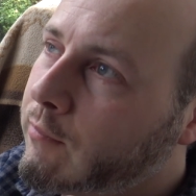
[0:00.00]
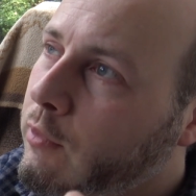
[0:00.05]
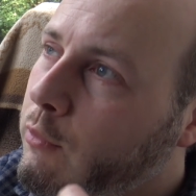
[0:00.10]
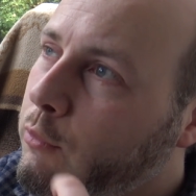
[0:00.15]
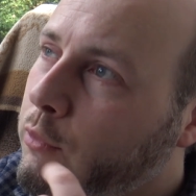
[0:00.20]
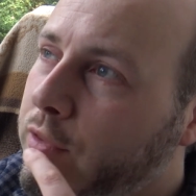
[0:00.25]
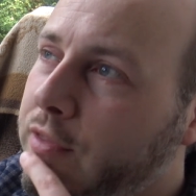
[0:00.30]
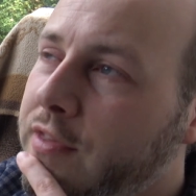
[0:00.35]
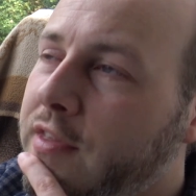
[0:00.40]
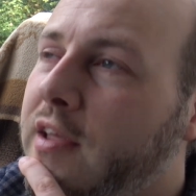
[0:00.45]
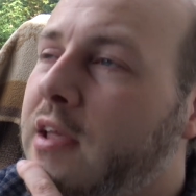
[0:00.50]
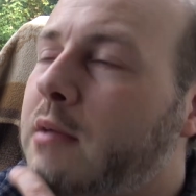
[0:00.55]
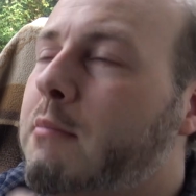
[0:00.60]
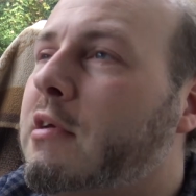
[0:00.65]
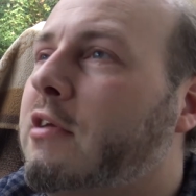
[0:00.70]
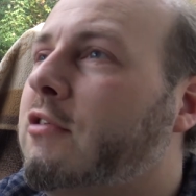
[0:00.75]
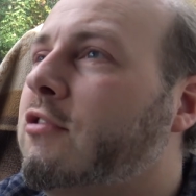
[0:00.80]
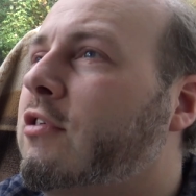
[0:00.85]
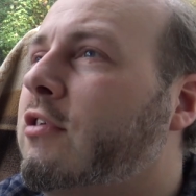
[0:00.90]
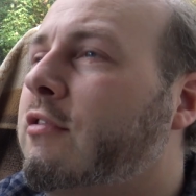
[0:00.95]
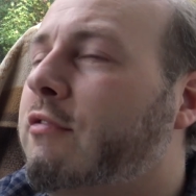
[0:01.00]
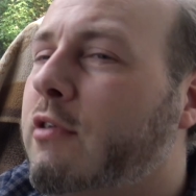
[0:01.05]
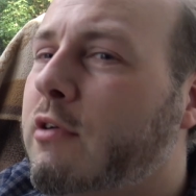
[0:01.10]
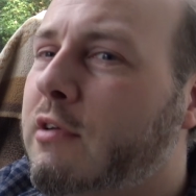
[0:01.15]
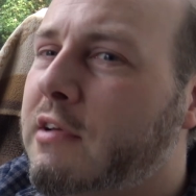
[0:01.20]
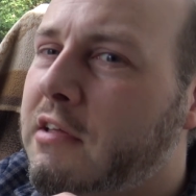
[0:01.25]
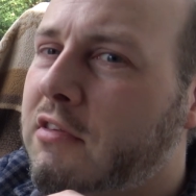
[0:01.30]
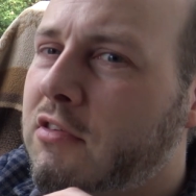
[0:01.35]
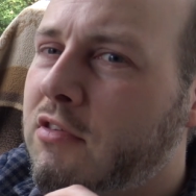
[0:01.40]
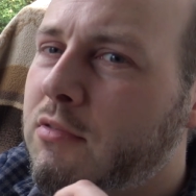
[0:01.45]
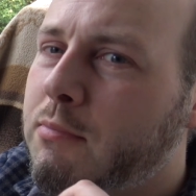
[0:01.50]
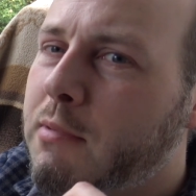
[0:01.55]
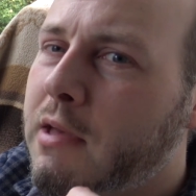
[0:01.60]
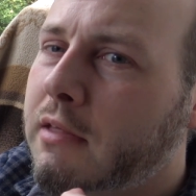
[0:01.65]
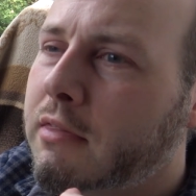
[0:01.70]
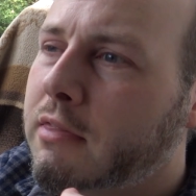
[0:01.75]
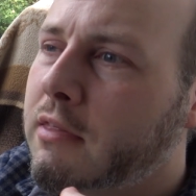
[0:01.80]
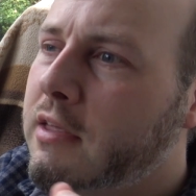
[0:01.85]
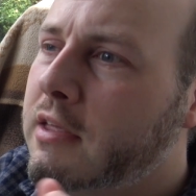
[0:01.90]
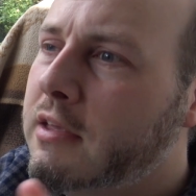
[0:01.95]
One thing he mentioned a few lessons
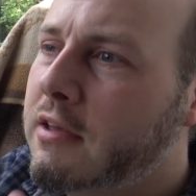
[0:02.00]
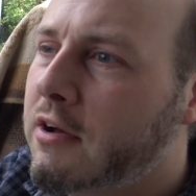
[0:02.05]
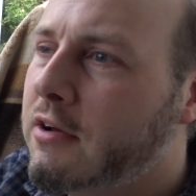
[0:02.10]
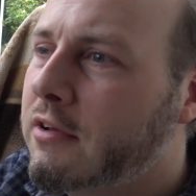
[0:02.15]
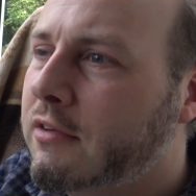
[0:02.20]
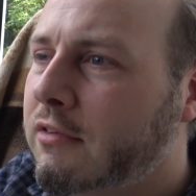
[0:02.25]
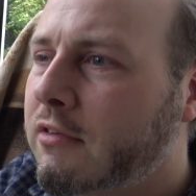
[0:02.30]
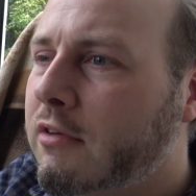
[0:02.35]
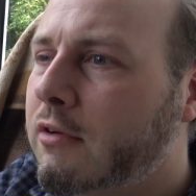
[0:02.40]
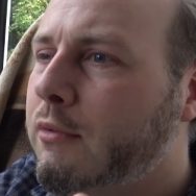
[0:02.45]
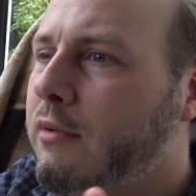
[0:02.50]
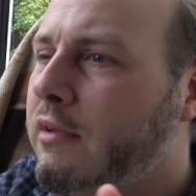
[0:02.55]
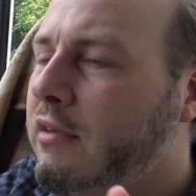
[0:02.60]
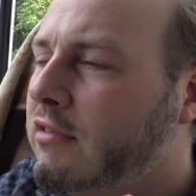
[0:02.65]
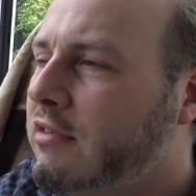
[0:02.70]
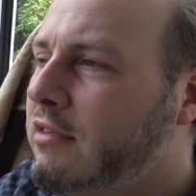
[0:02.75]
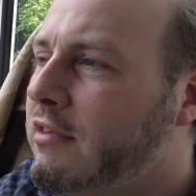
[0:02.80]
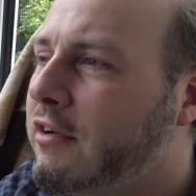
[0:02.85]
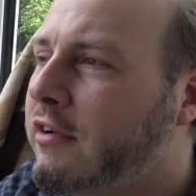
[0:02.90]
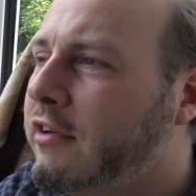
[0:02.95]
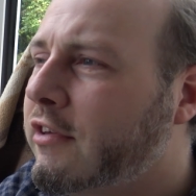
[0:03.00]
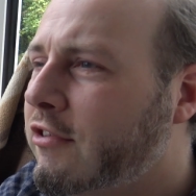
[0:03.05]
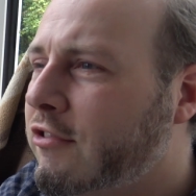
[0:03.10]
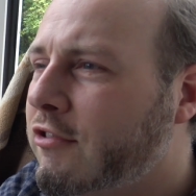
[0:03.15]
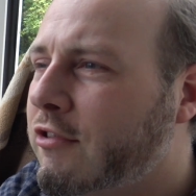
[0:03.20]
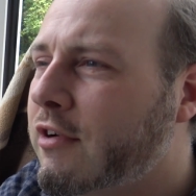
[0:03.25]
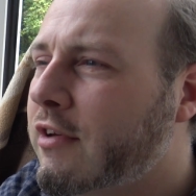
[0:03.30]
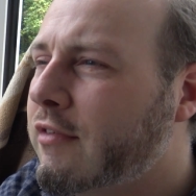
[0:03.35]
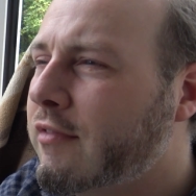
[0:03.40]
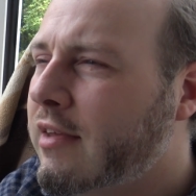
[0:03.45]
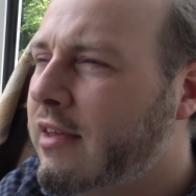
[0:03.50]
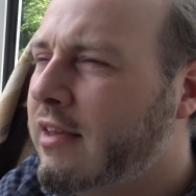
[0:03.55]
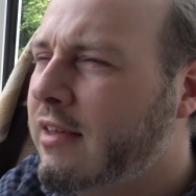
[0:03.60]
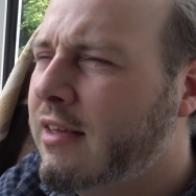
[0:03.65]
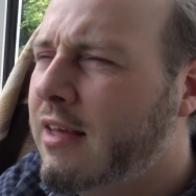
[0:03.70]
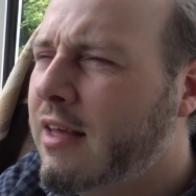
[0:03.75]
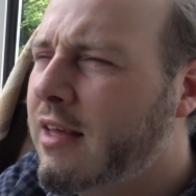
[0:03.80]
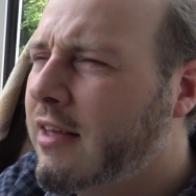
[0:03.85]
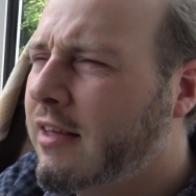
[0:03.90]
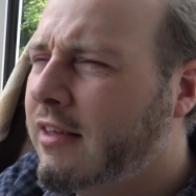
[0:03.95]
back that he can't do is night
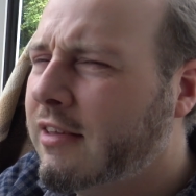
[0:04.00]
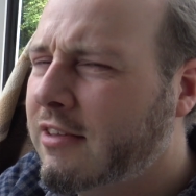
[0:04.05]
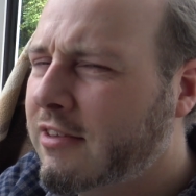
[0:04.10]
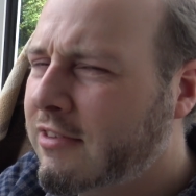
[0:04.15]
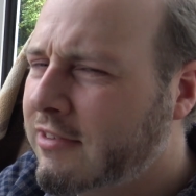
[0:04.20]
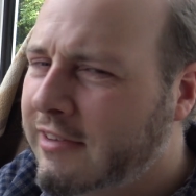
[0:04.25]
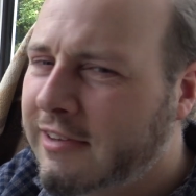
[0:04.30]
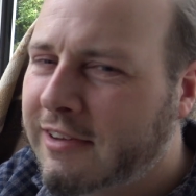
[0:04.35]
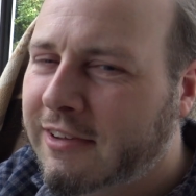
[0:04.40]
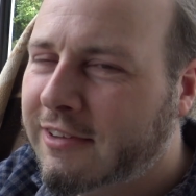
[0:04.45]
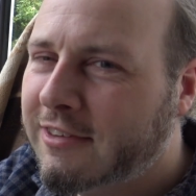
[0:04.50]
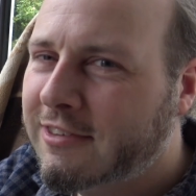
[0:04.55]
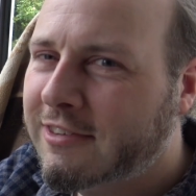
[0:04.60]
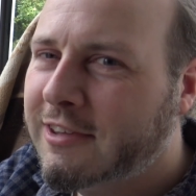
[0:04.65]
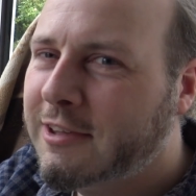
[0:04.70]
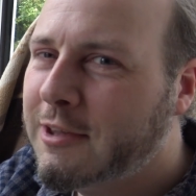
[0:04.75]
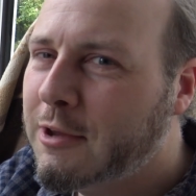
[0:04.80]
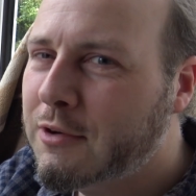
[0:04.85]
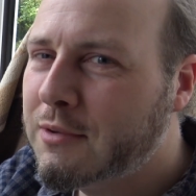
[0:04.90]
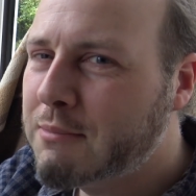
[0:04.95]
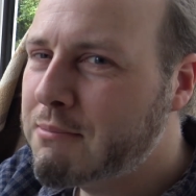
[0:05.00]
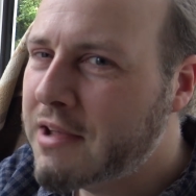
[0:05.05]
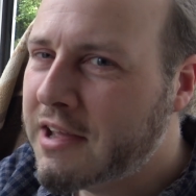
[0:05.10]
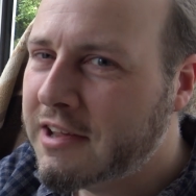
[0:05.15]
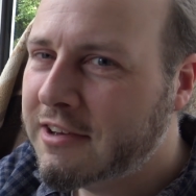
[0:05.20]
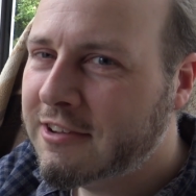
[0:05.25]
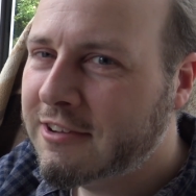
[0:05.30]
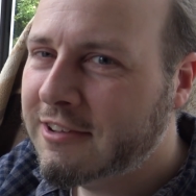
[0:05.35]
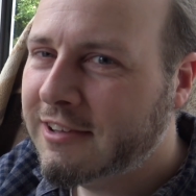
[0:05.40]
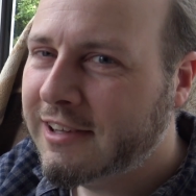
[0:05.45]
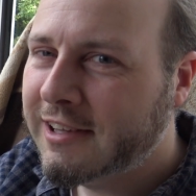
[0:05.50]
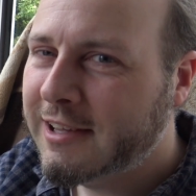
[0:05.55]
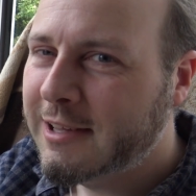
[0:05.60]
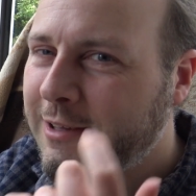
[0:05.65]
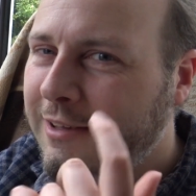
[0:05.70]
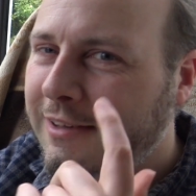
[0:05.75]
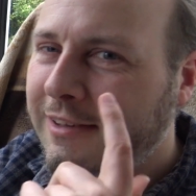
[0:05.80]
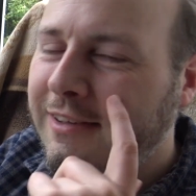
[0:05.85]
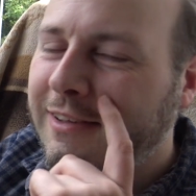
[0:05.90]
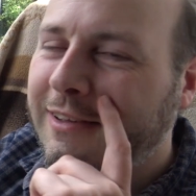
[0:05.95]
driving because he likes to go to bed
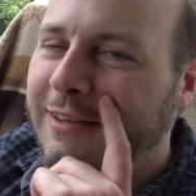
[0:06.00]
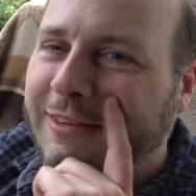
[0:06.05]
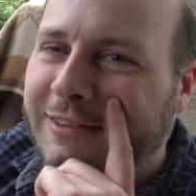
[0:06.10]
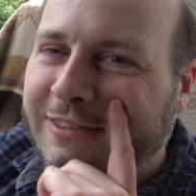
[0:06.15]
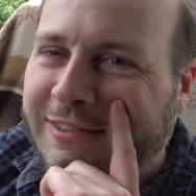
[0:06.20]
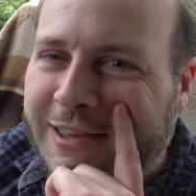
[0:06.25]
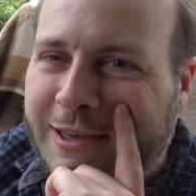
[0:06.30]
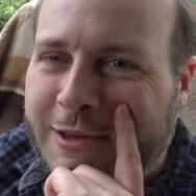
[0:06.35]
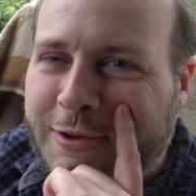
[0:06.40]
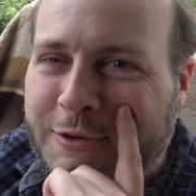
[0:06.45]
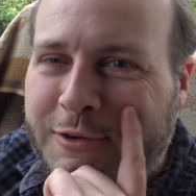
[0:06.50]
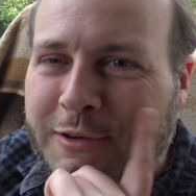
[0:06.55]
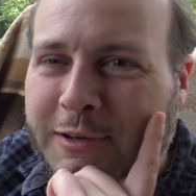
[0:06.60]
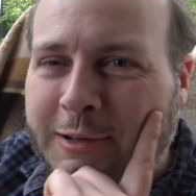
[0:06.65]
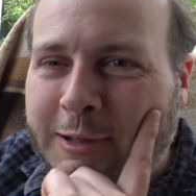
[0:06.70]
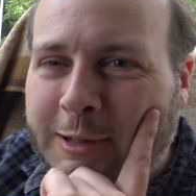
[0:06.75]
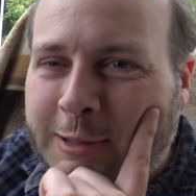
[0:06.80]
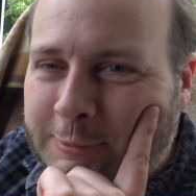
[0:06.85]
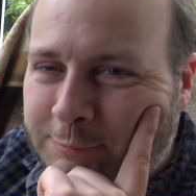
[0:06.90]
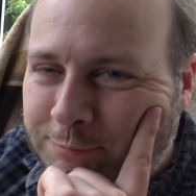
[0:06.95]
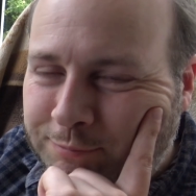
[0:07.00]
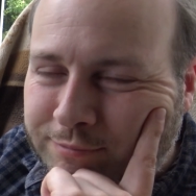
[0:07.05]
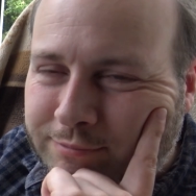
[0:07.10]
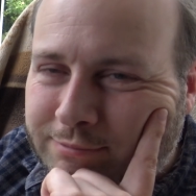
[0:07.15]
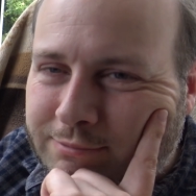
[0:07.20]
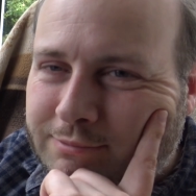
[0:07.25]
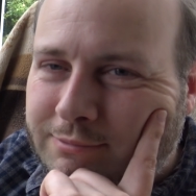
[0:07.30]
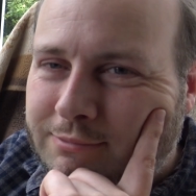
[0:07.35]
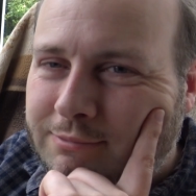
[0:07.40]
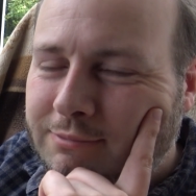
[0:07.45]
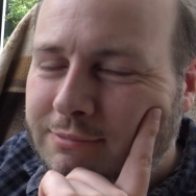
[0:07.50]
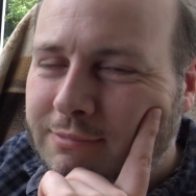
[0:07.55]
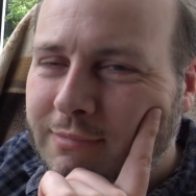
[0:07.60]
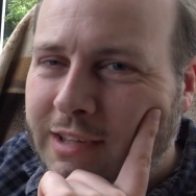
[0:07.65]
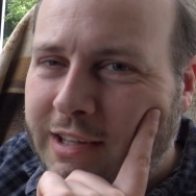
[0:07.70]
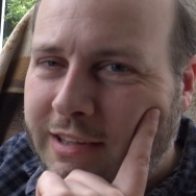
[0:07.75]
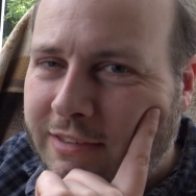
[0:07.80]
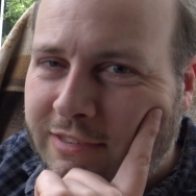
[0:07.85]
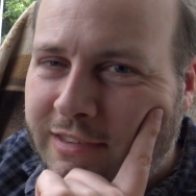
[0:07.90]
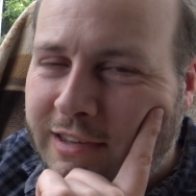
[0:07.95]
early. So
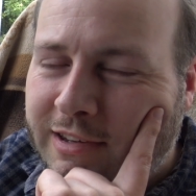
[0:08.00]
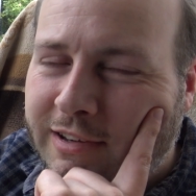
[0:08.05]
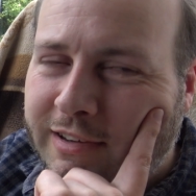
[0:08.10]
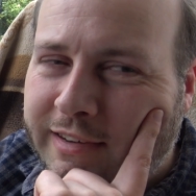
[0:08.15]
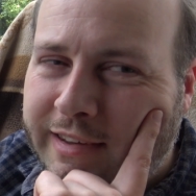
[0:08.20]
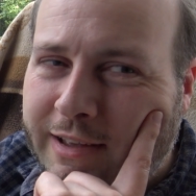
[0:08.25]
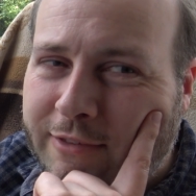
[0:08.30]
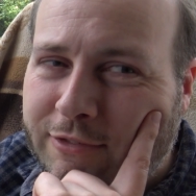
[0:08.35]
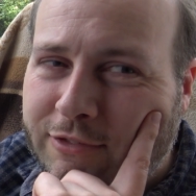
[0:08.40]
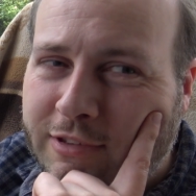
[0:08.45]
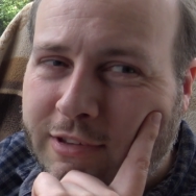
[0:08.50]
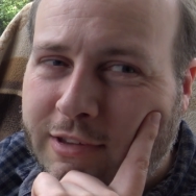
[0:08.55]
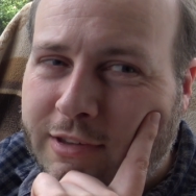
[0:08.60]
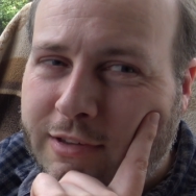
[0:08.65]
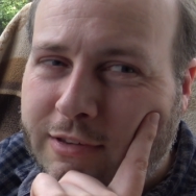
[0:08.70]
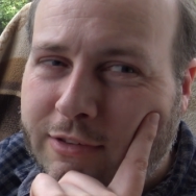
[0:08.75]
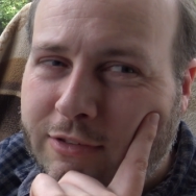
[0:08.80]
he said I'd have to